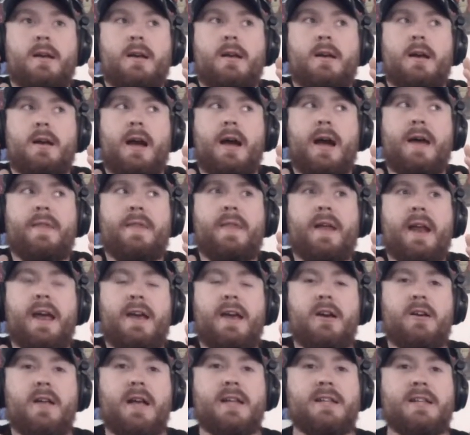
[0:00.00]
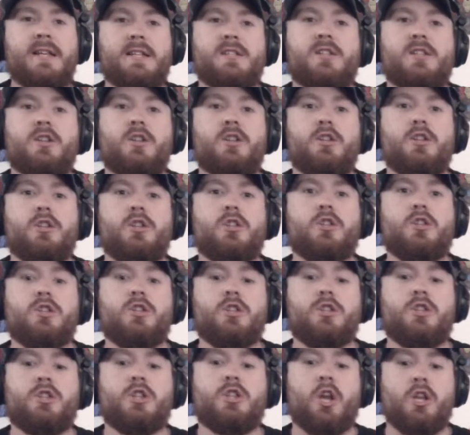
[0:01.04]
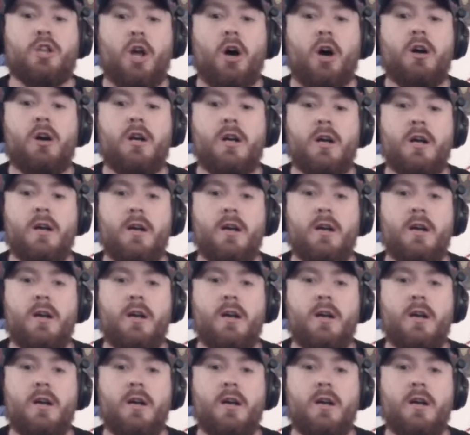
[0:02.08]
and then I hear like this da-dunk,